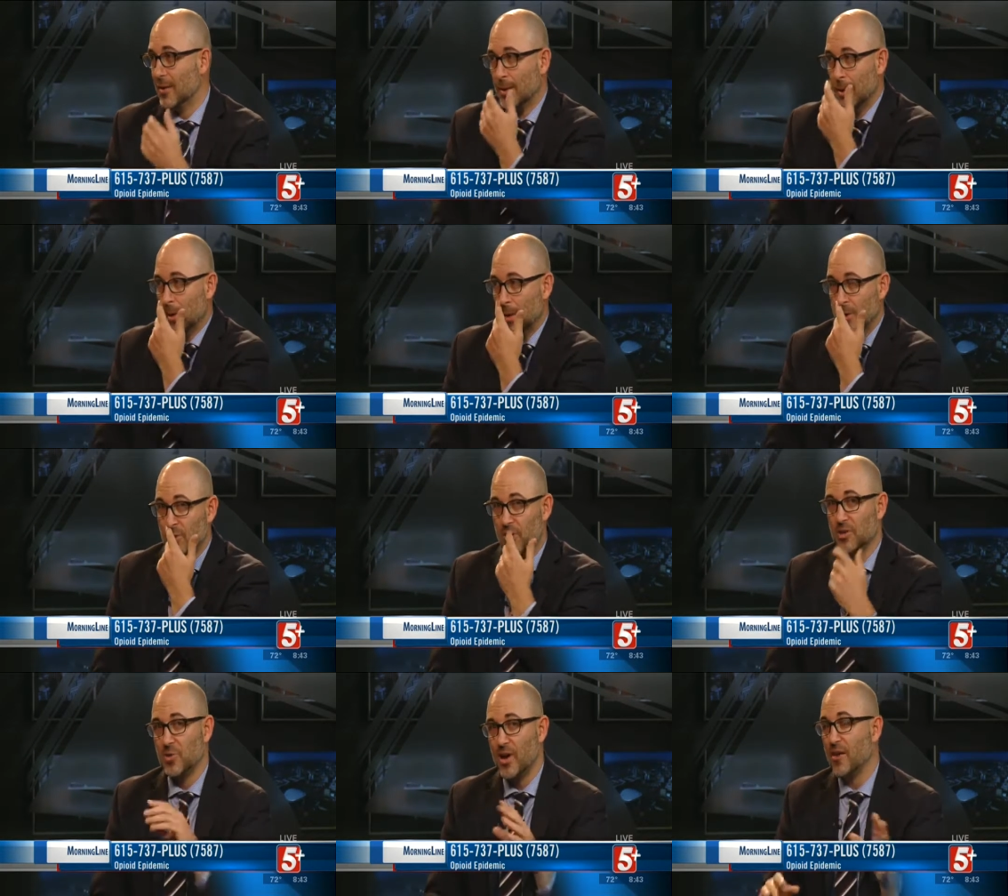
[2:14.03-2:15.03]
Okay. So
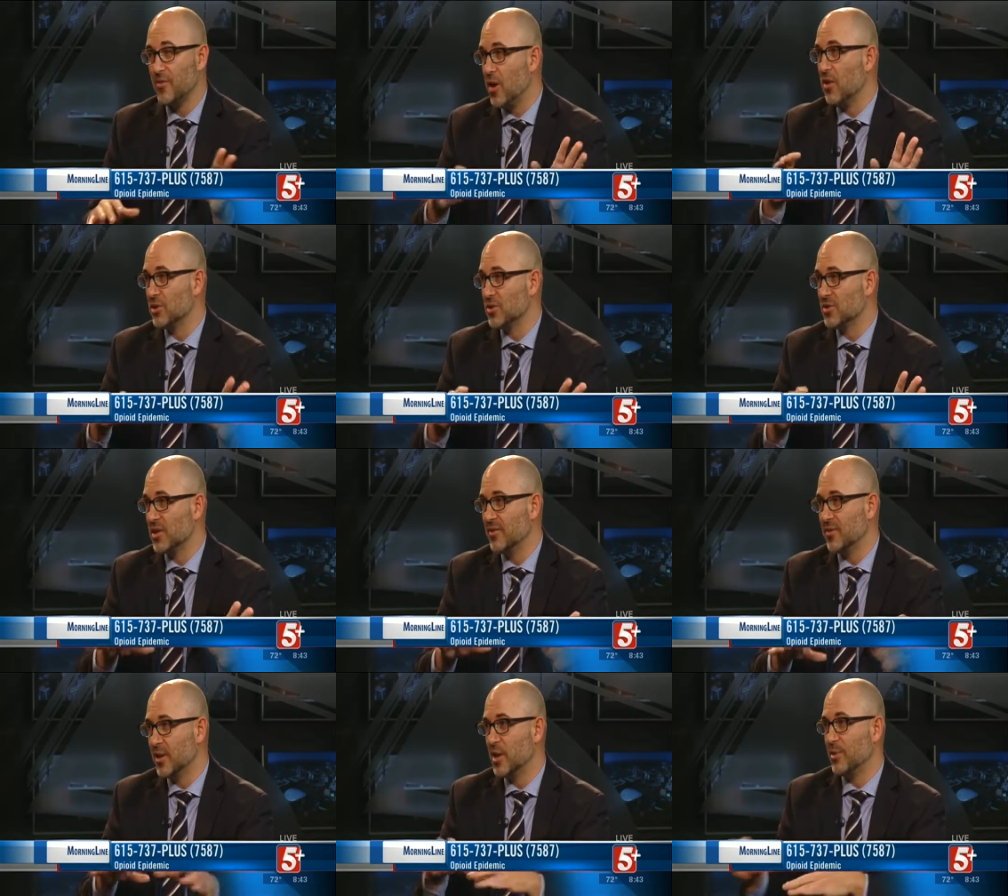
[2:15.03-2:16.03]
there's a way of also
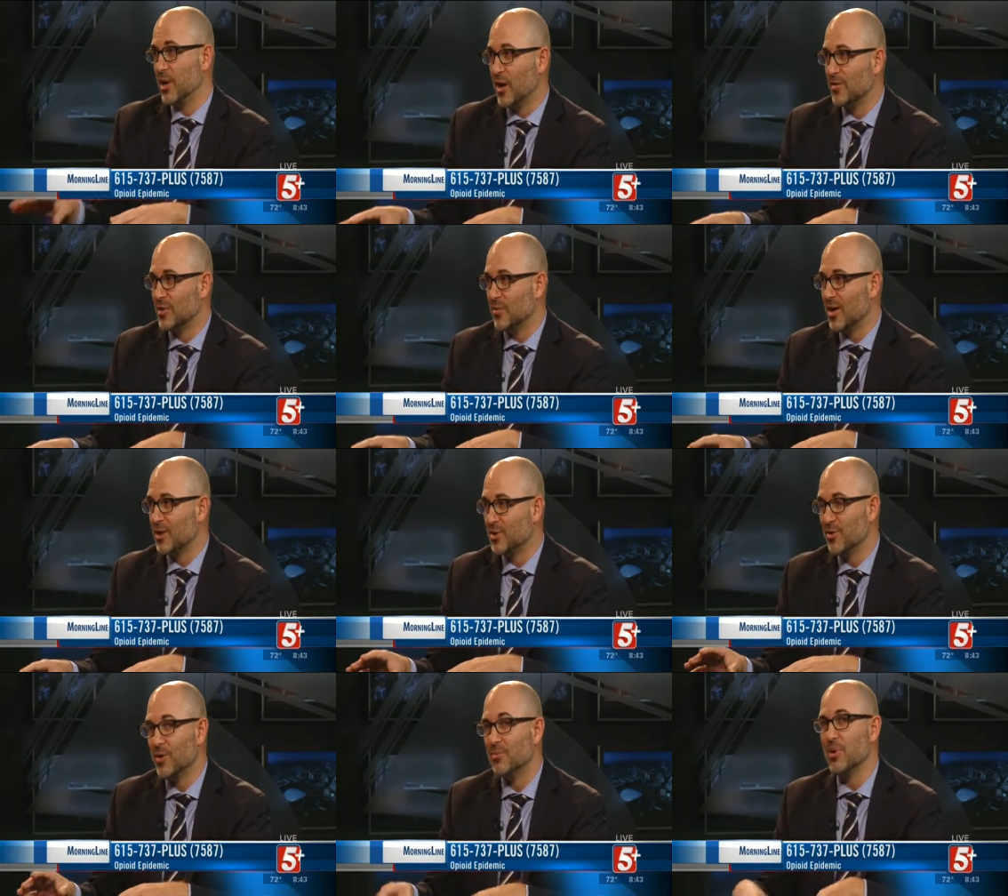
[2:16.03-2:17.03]
safely coming off
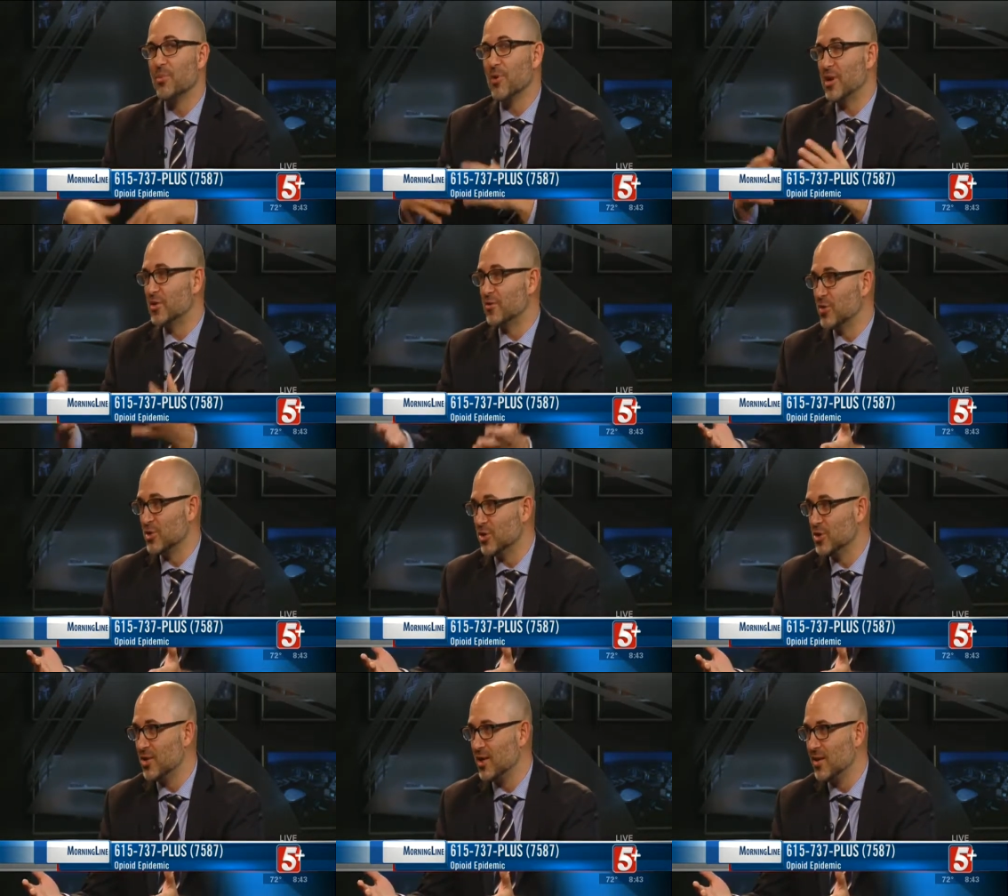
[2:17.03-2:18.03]
Suboxone in preparation for
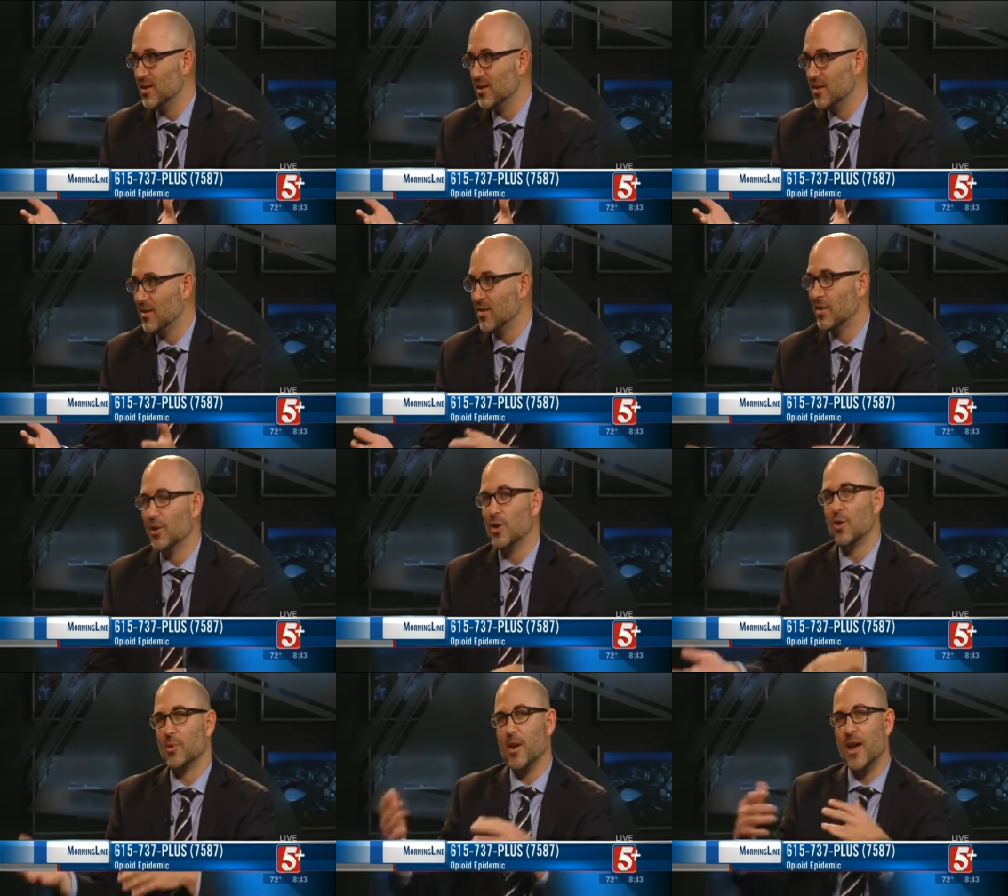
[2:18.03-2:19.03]
surgery, mm -hmm.
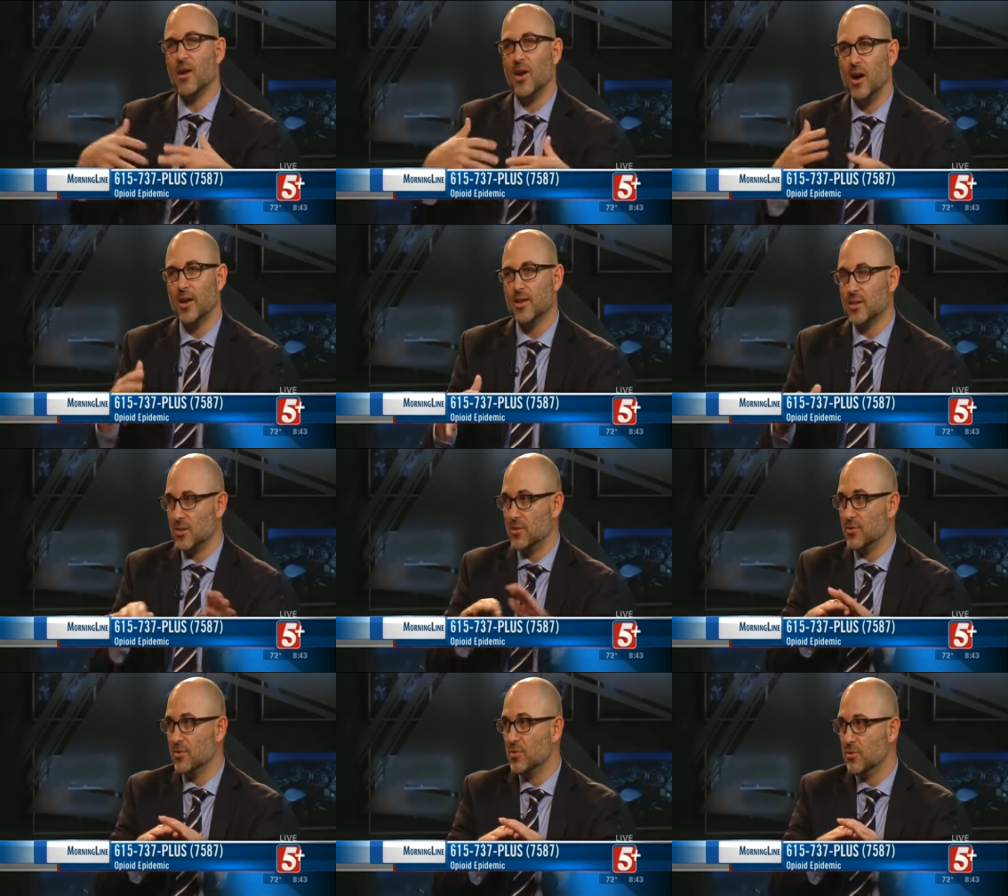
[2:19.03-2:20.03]
going back on it
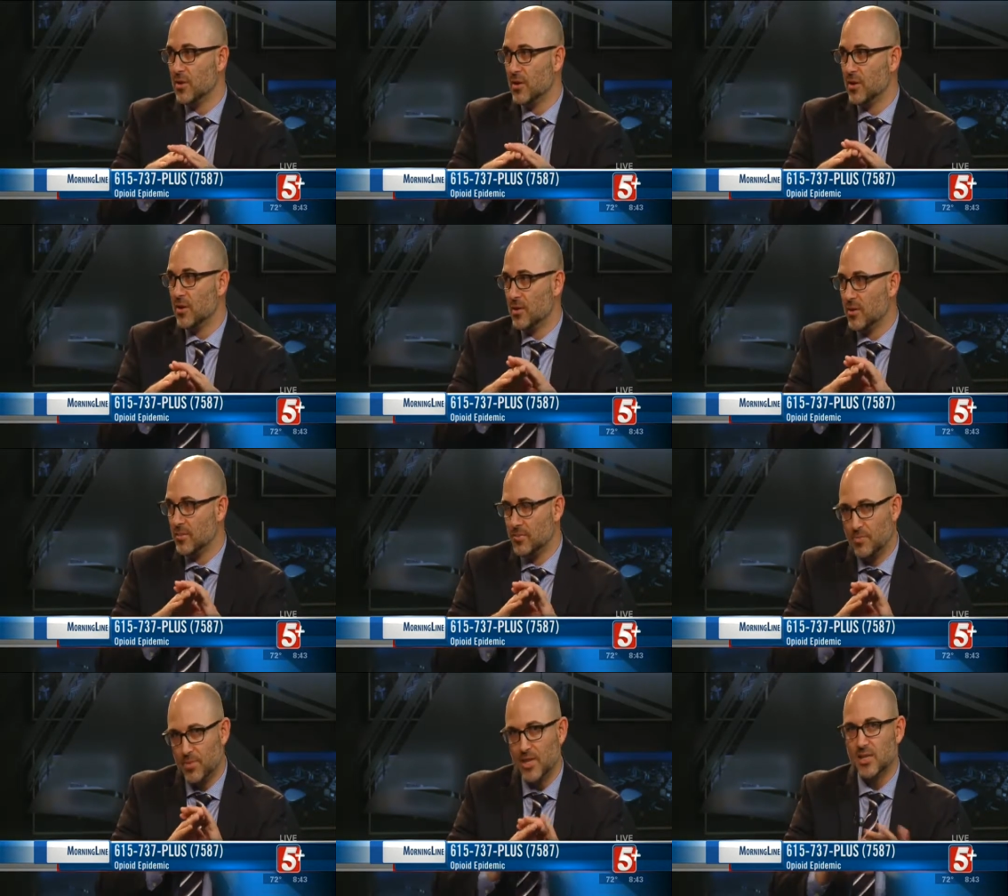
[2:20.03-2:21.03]
to
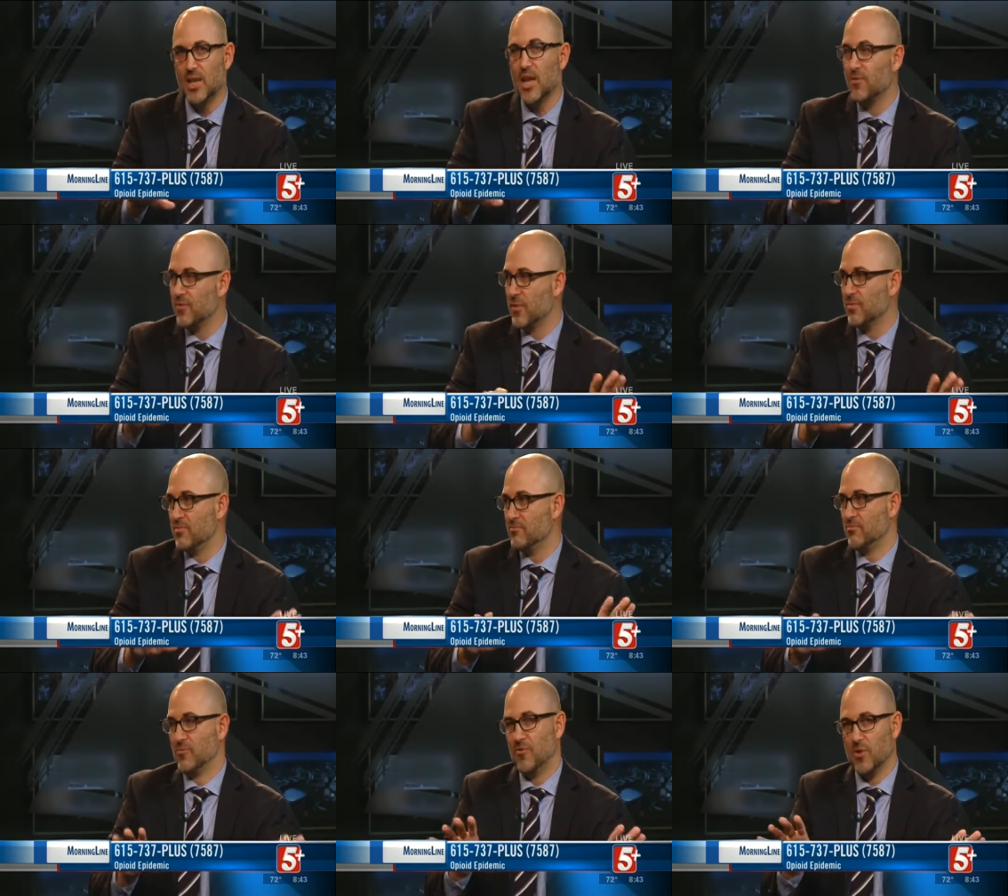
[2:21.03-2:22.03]
be safe from
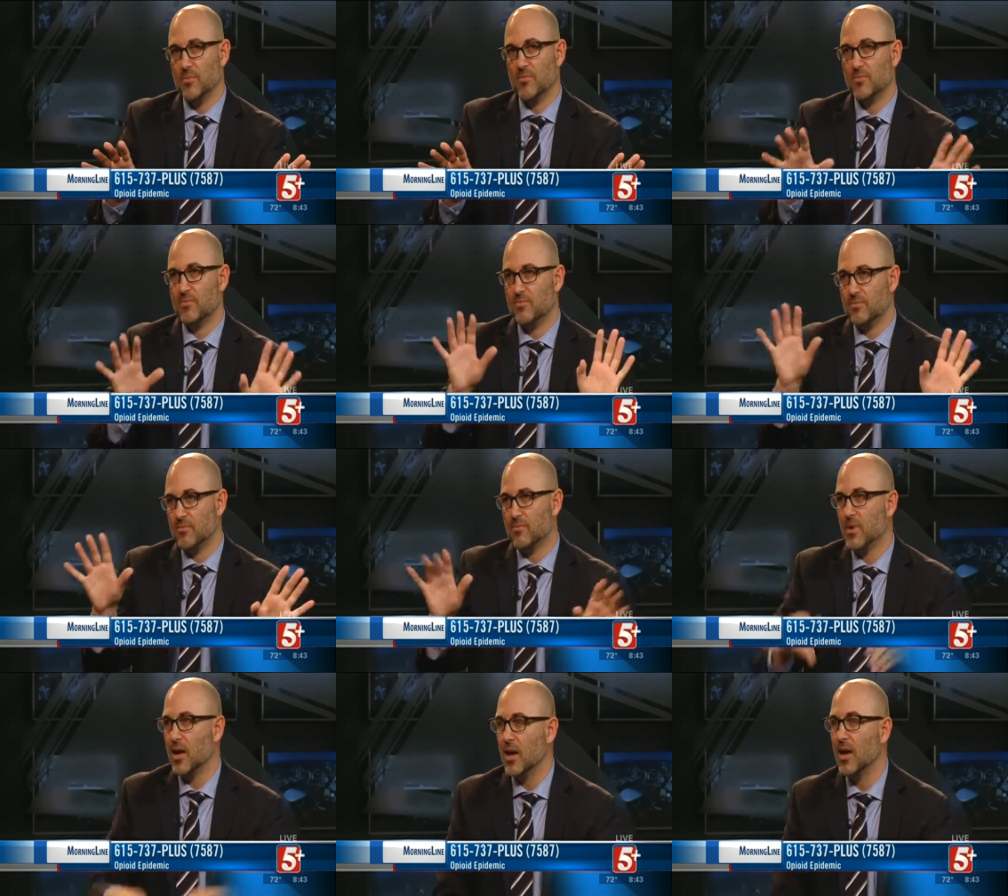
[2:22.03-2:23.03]
from
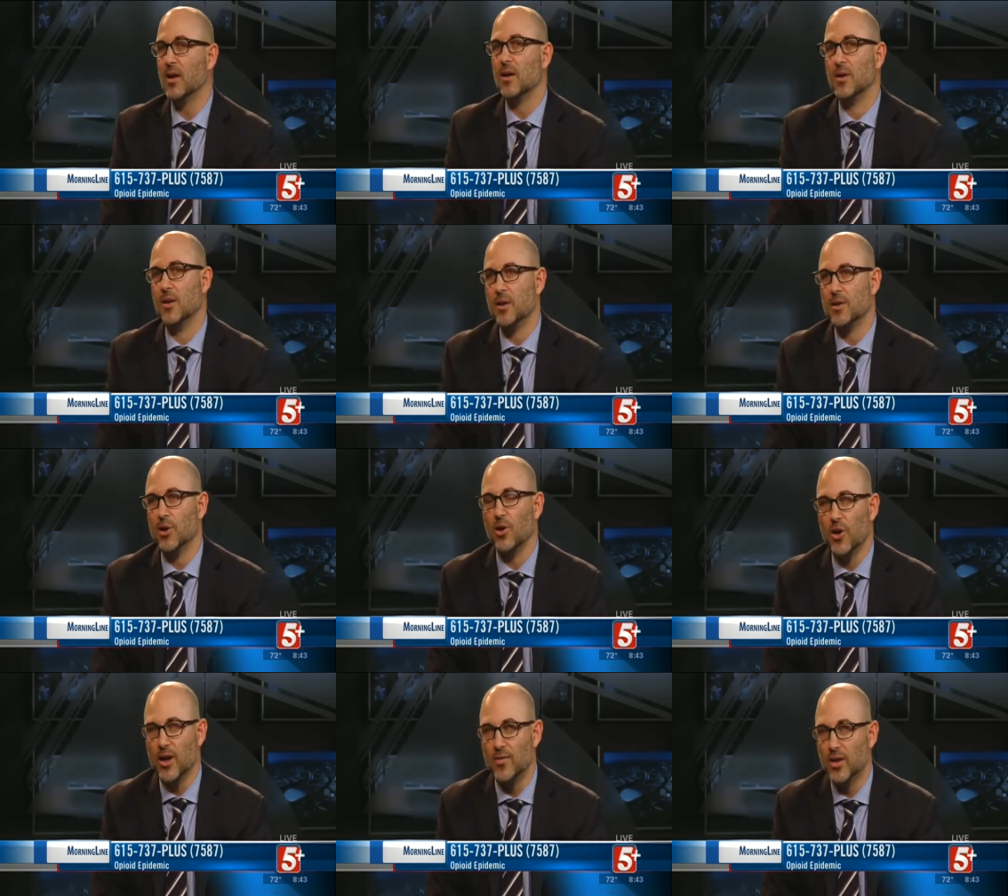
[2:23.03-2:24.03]
uh, your
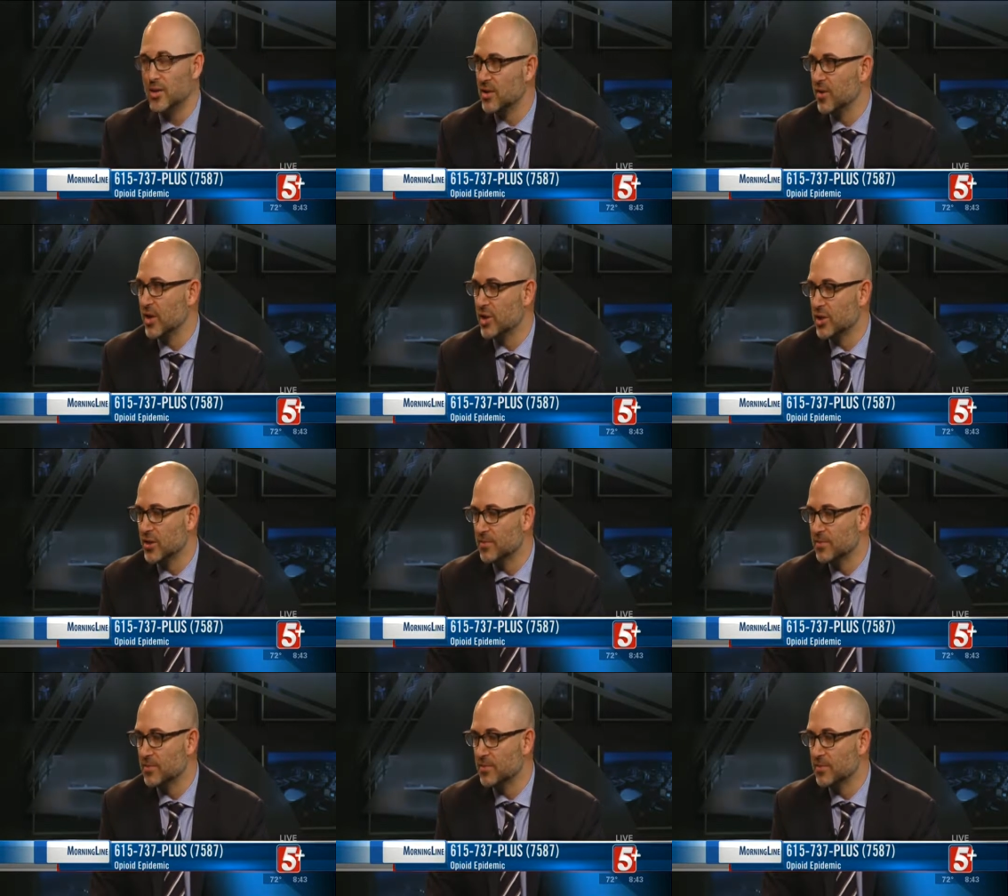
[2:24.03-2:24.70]
cravings of addiction.